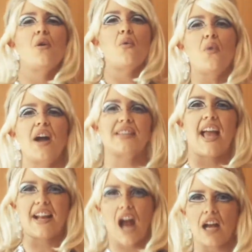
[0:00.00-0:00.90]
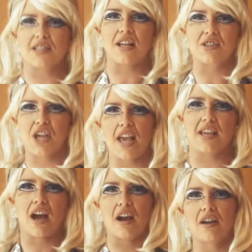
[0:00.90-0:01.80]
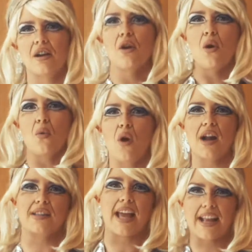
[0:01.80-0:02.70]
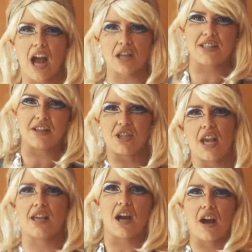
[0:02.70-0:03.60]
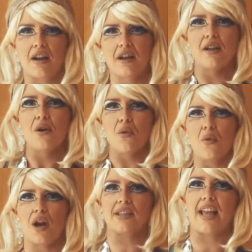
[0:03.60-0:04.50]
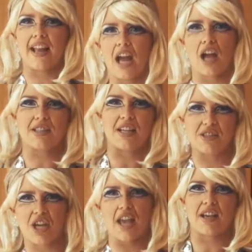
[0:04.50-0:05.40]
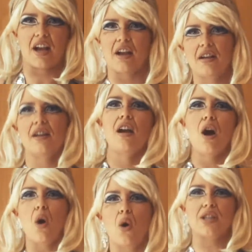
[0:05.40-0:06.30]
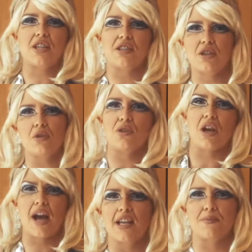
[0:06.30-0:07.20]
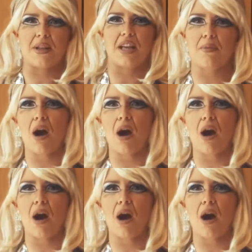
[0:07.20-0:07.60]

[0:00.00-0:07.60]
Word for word: Work that cocktail shaker. Work that cocktail shaker. Work that cocktail shaker. Or just use your husband. Come